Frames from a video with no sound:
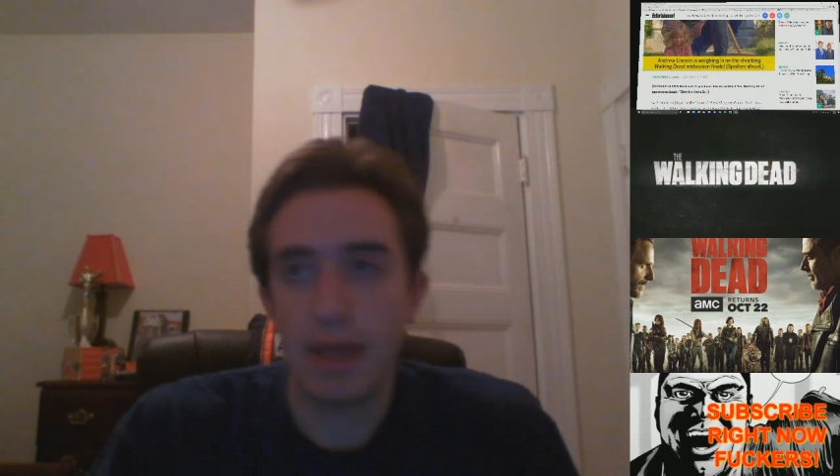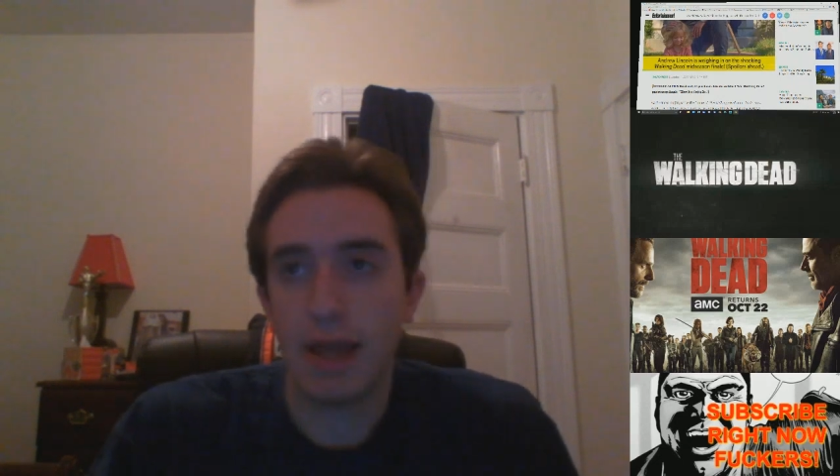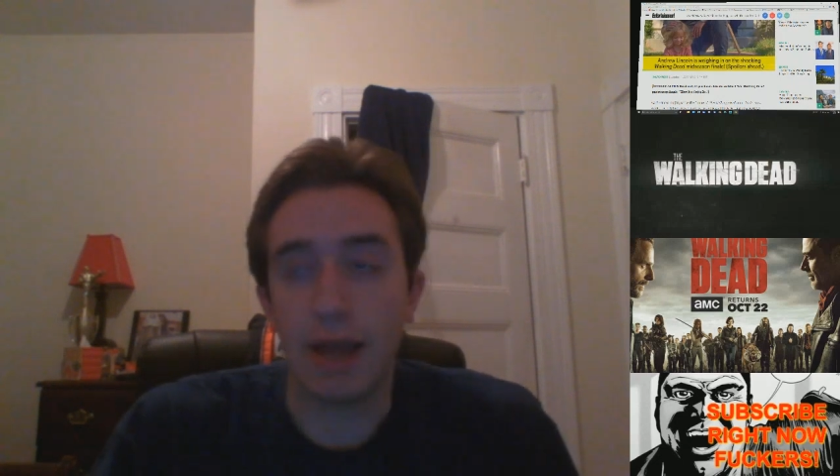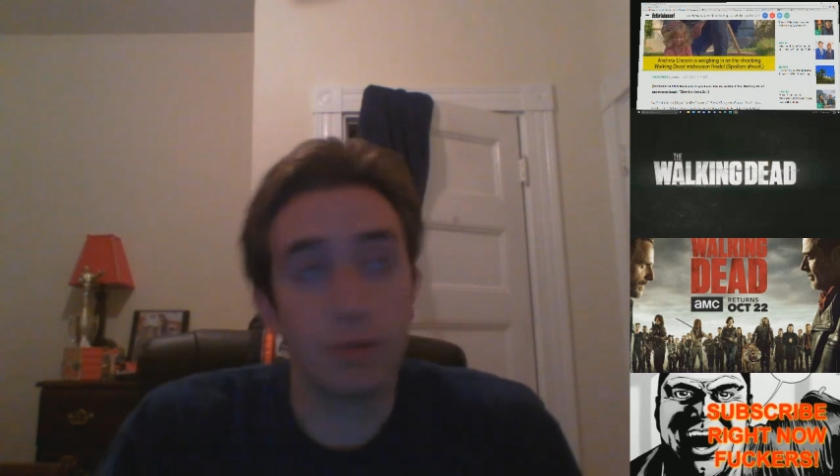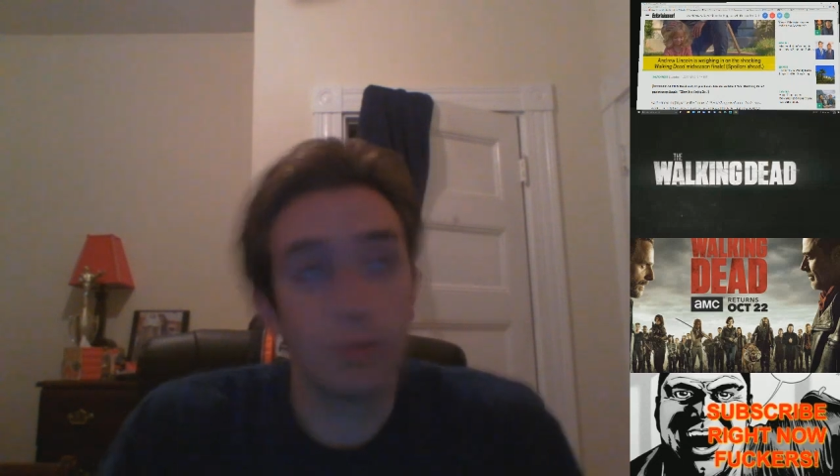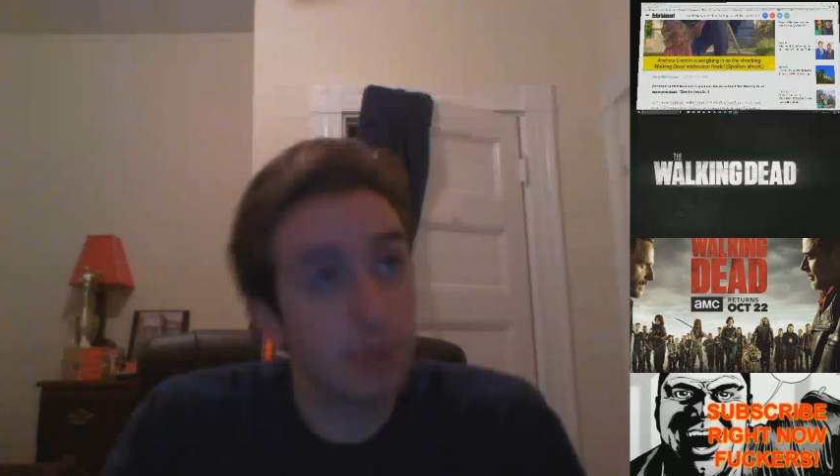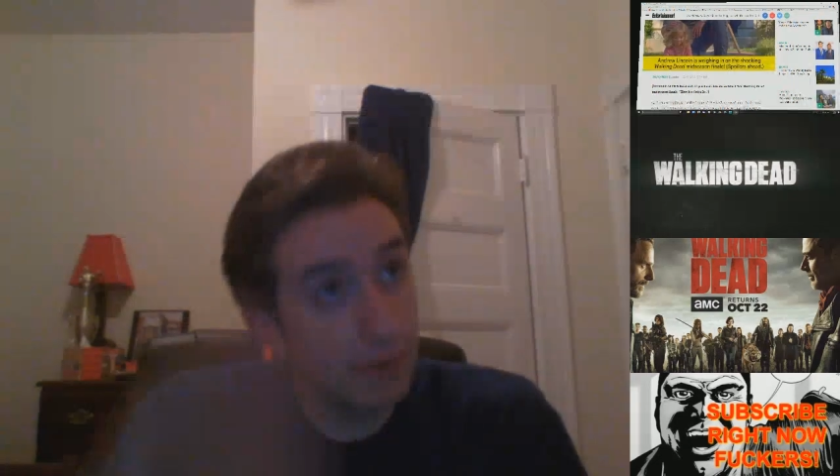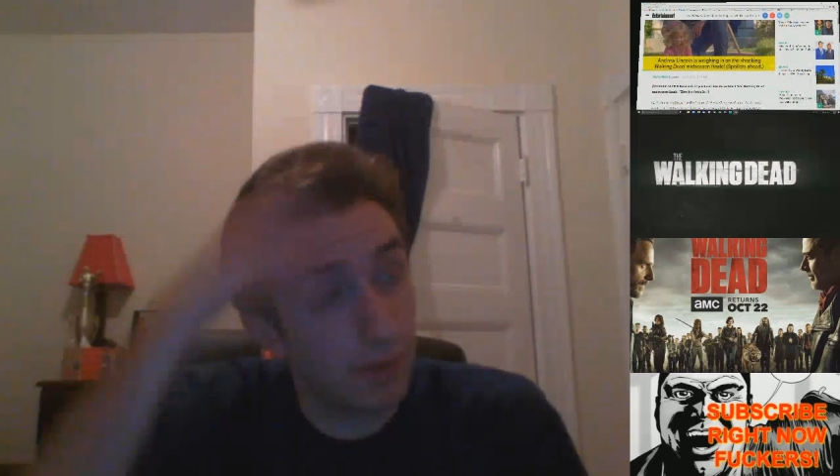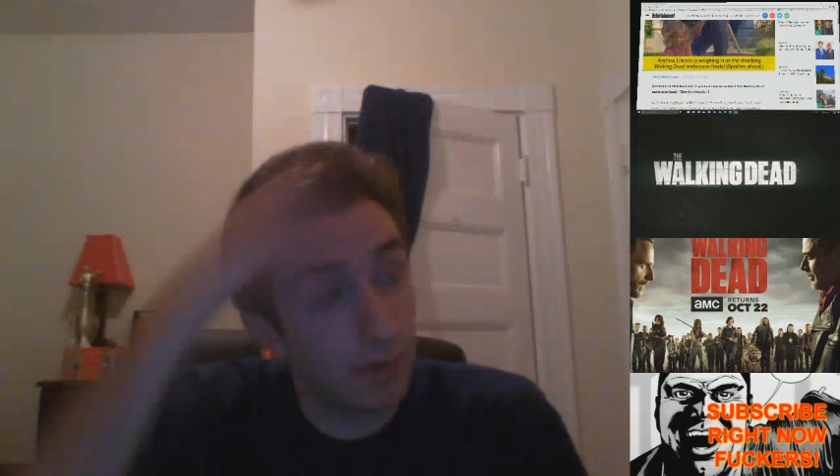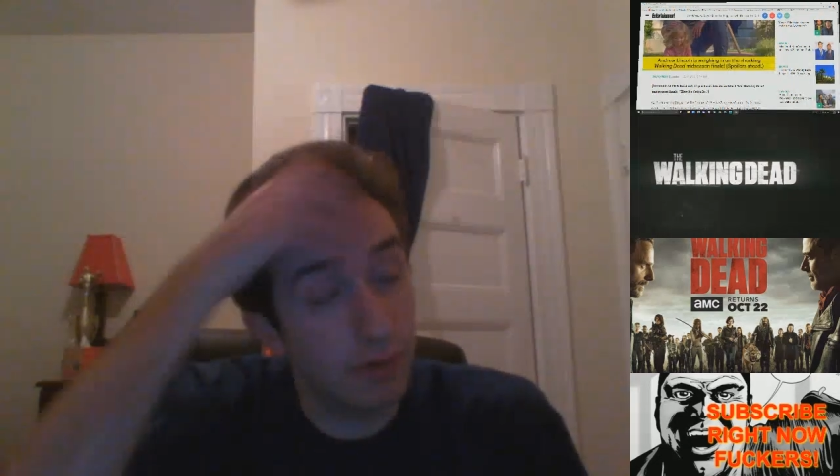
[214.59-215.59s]
I will
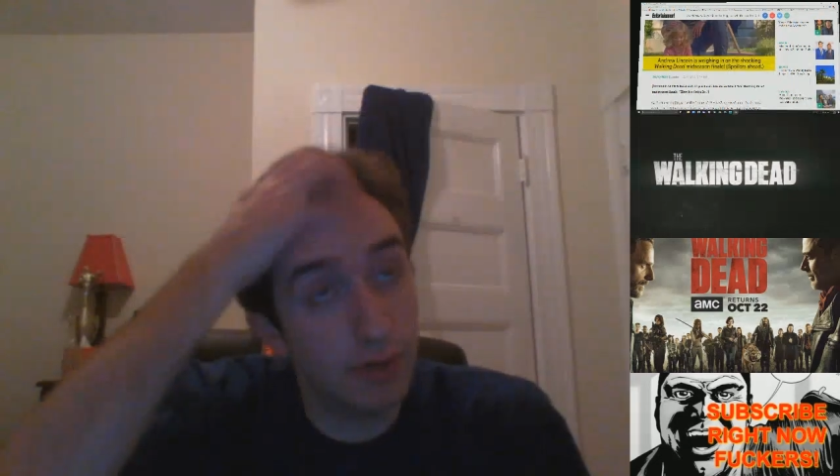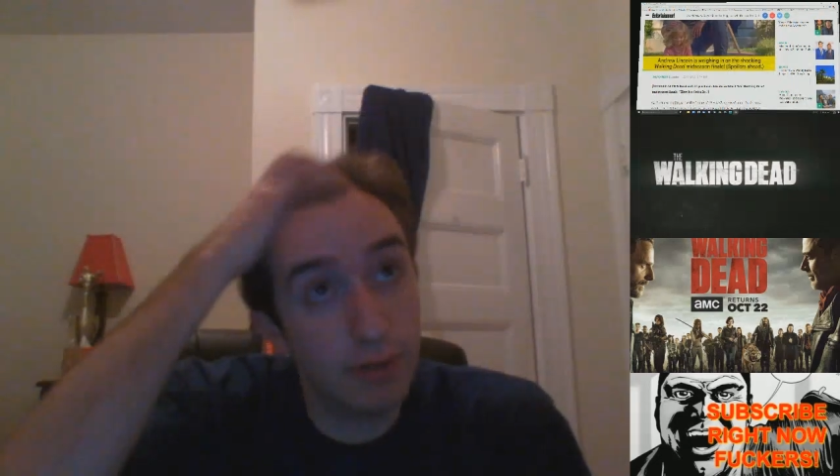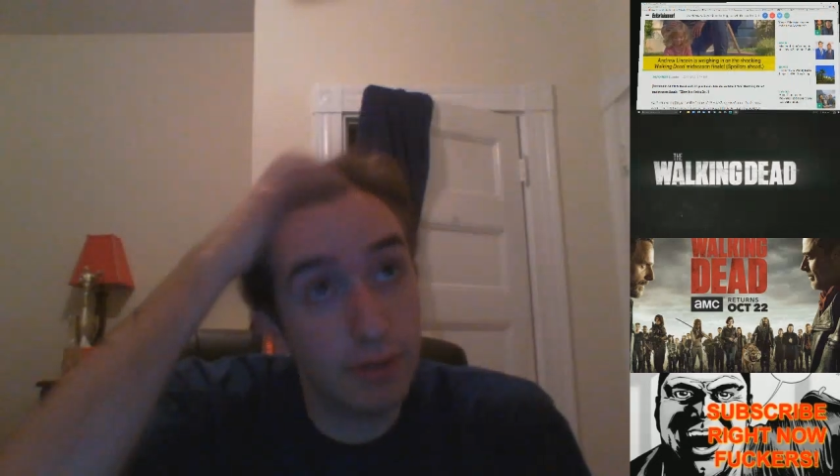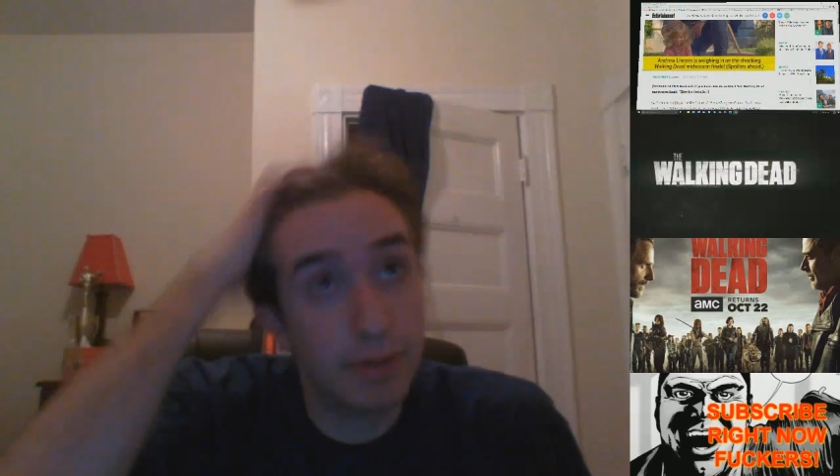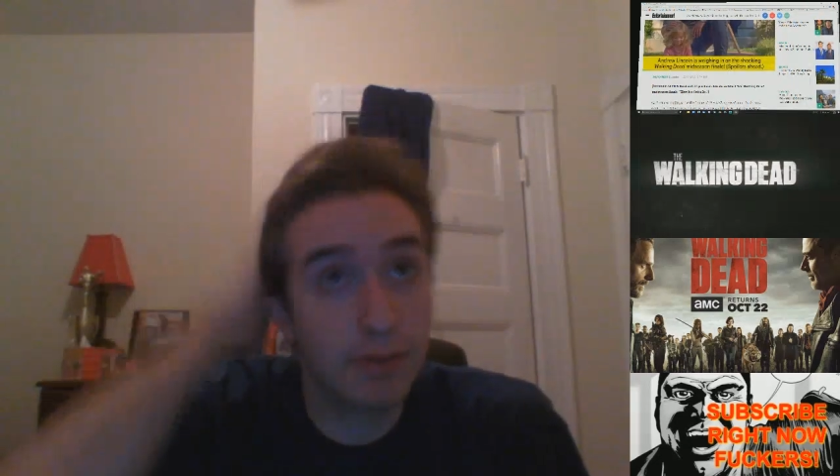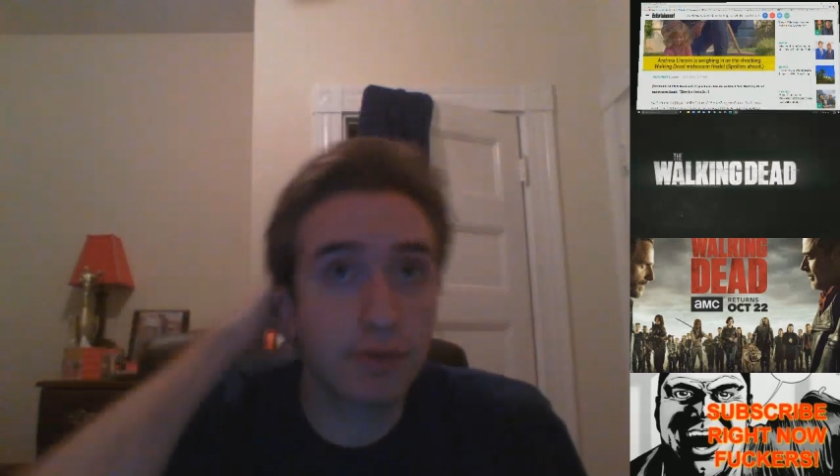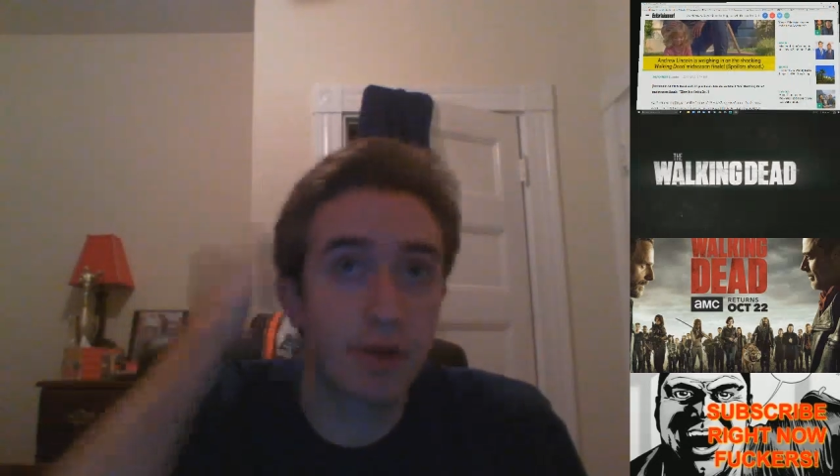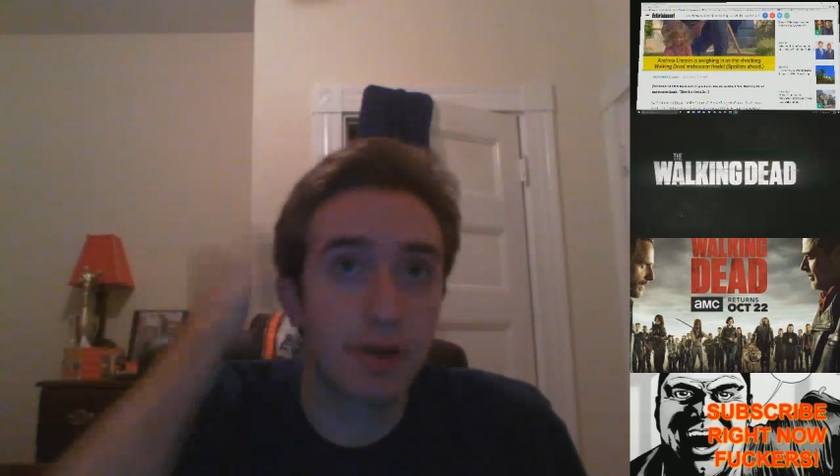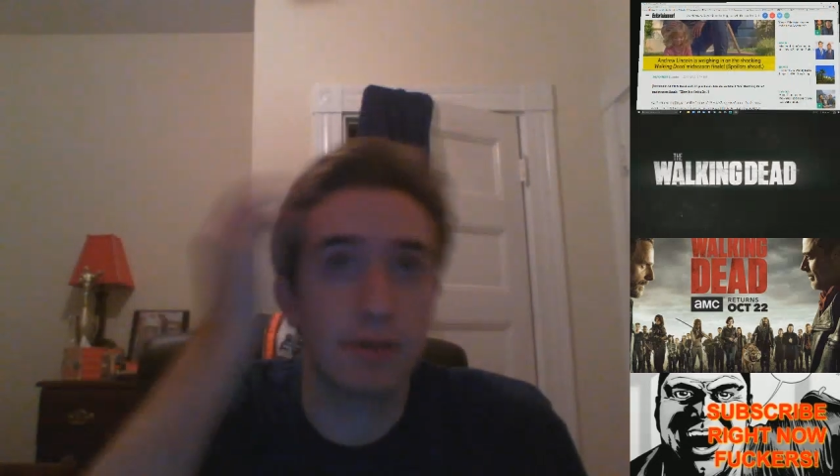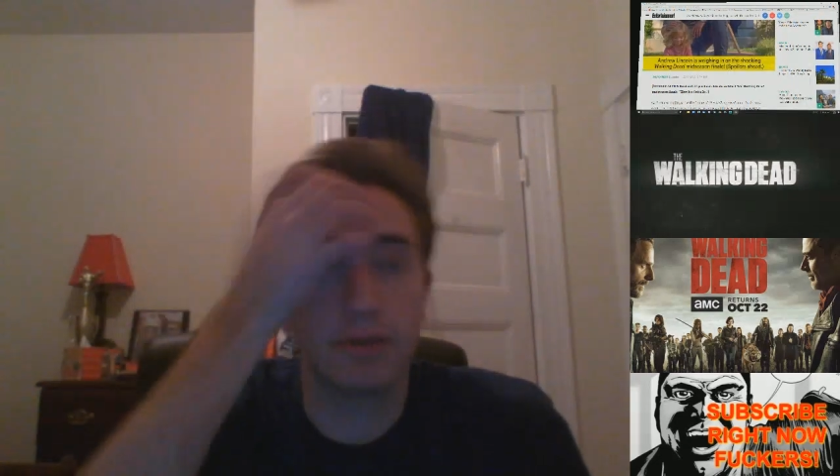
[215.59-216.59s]
give a little bit of
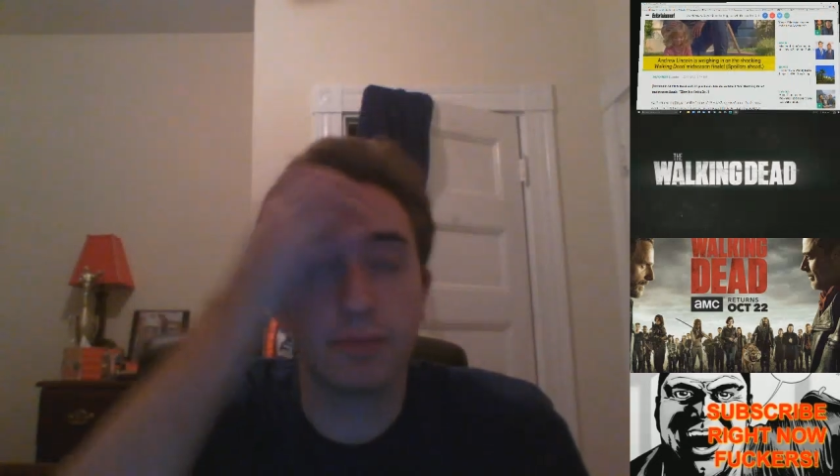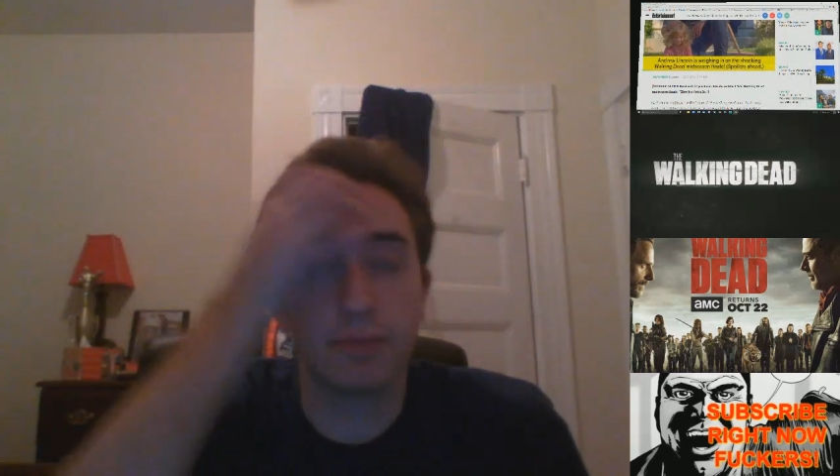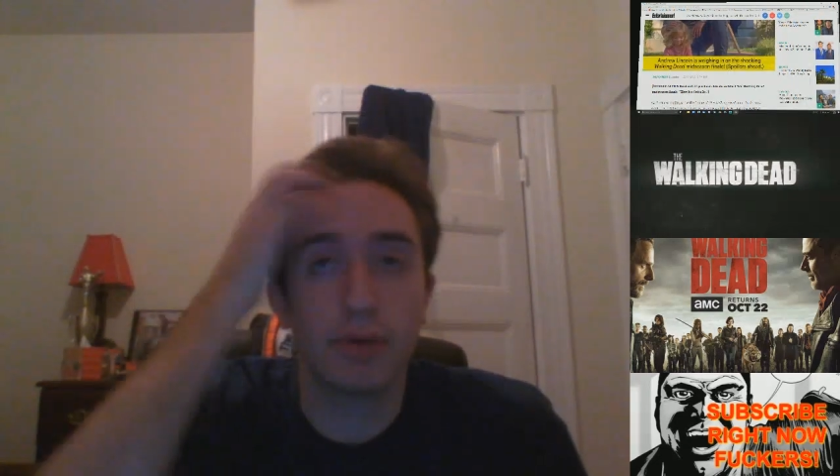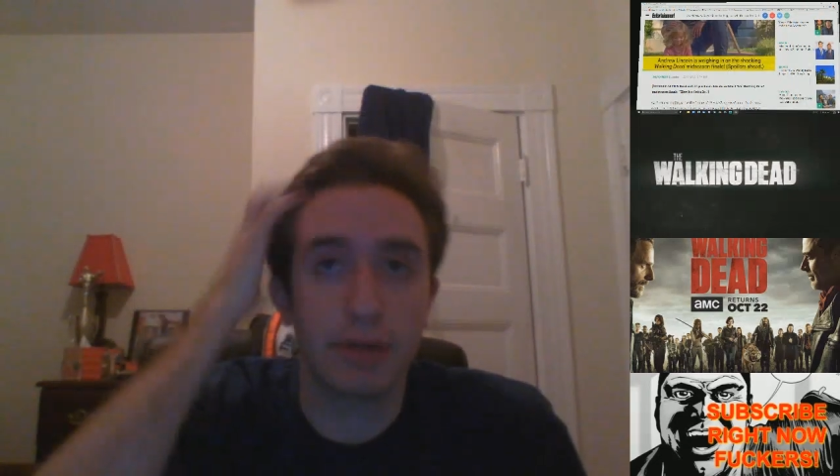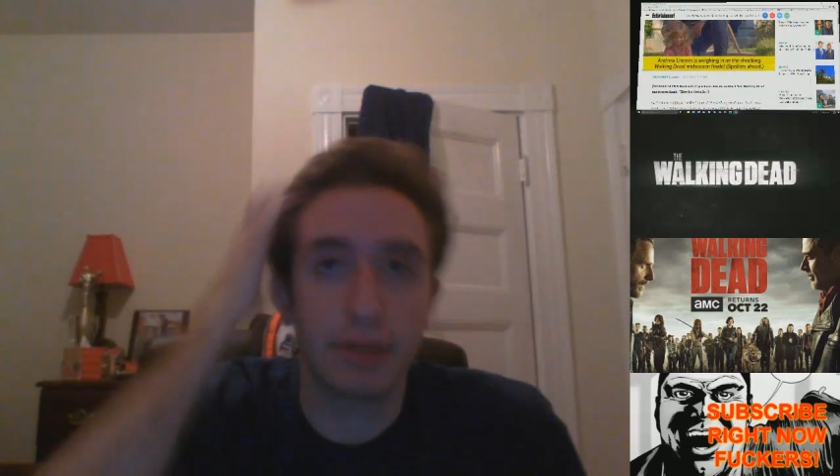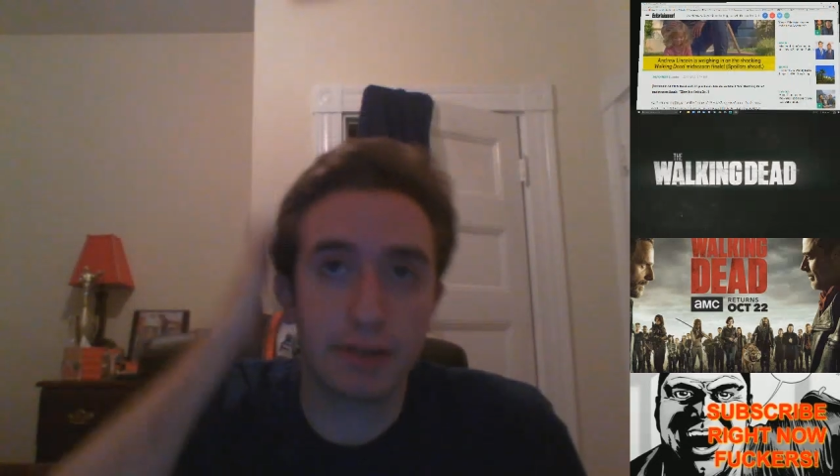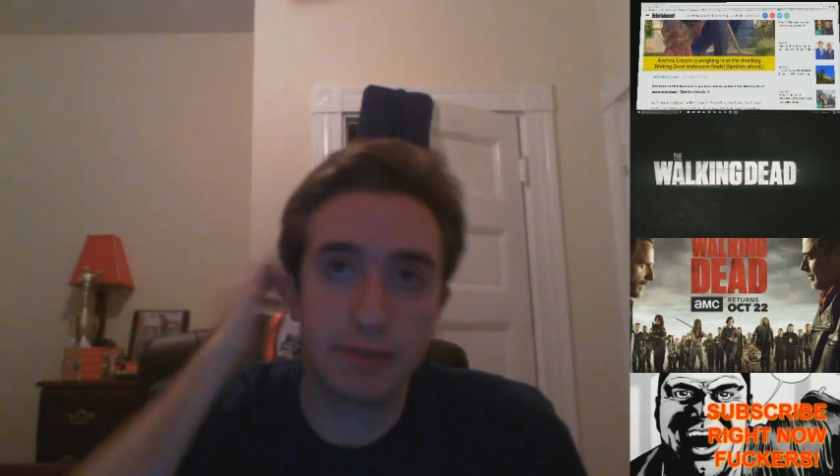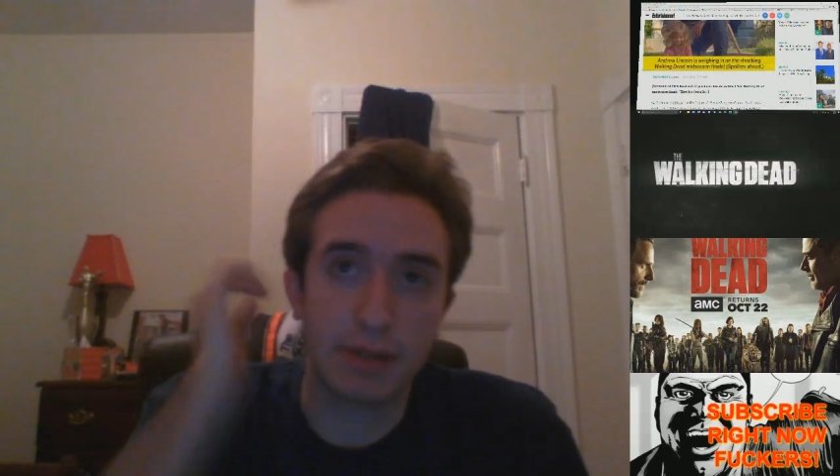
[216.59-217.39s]
credit to the Spoiling Dead,